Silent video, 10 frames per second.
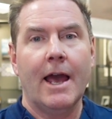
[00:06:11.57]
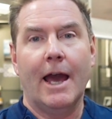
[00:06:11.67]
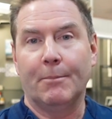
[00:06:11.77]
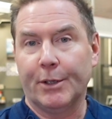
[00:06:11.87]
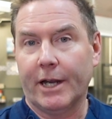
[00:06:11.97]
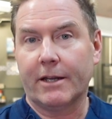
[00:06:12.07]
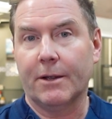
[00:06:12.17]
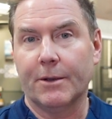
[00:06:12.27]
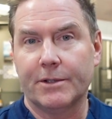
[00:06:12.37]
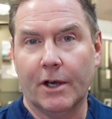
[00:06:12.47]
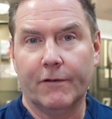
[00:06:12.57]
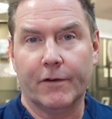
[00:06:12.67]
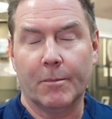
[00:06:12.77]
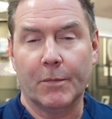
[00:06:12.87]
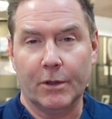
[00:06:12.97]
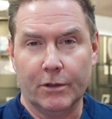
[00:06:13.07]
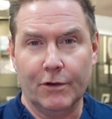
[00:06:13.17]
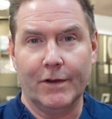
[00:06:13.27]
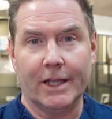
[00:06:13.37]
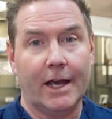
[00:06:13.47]
and protecting yourself from
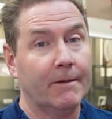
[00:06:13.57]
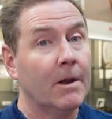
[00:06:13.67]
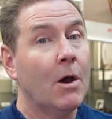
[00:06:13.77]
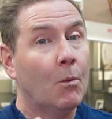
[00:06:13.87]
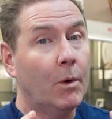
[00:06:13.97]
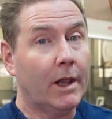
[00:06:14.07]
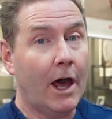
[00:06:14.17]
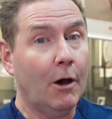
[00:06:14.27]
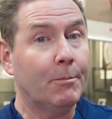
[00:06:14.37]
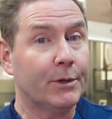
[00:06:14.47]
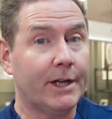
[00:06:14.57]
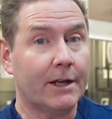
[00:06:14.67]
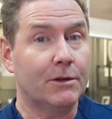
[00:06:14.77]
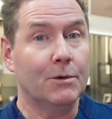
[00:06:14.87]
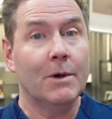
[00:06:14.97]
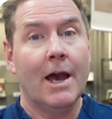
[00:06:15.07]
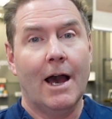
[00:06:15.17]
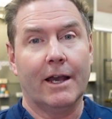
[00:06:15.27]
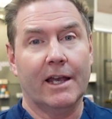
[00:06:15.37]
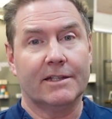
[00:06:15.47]
UV light will help protect you
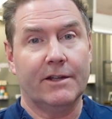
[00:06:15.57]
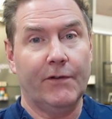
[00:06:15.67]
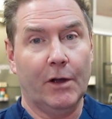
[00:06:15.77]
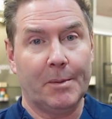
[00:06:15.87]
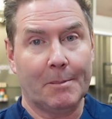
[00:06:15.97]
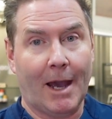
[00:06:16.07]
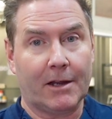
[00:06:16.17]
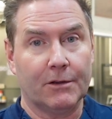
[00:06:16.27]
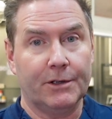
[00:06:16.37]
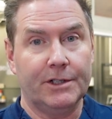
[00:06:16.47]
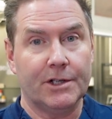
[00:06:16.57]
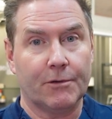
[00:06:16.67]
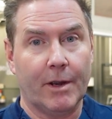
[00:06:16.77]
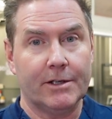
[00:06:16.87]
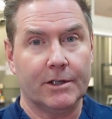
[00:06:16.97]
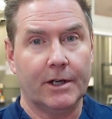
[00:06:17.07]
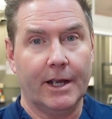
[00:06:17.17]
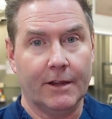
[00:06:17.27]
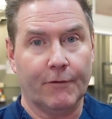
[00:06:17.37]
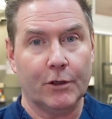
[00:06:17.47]
against developing macular degeneration
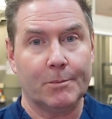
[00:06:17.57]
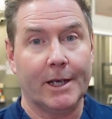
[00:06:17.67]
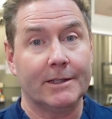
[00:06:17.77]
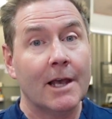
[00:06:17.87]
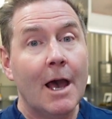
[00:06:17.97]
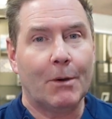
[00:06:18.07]
in the first place,